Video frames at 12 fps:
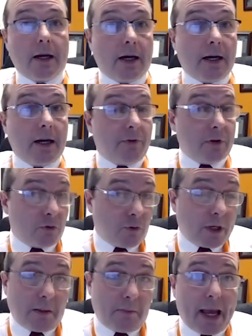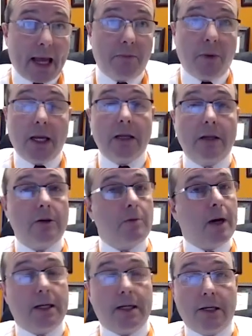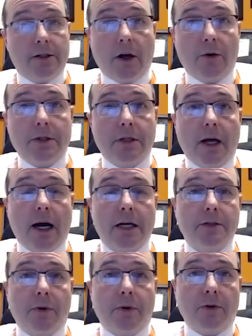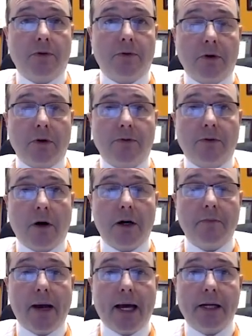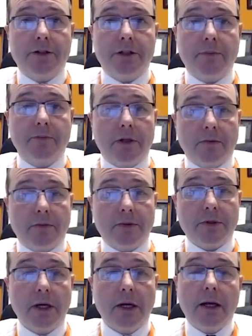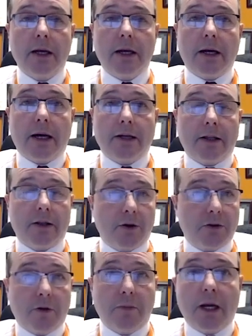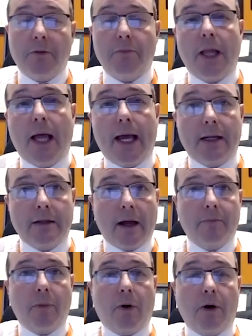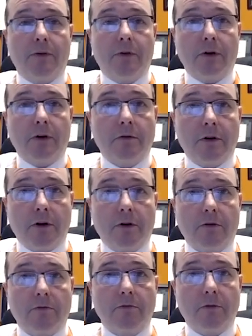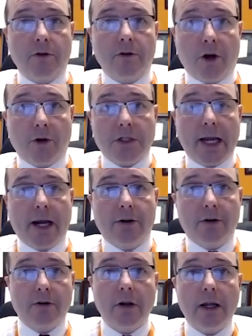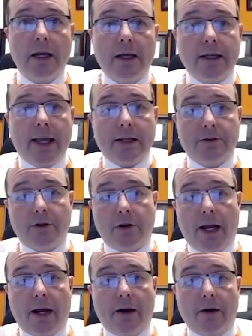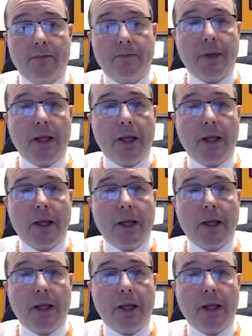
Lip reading: If it's really bad pain, you might need to go into the hospital for unmanaged symptoms, and those could be unplanned, not part of your standard cancer care.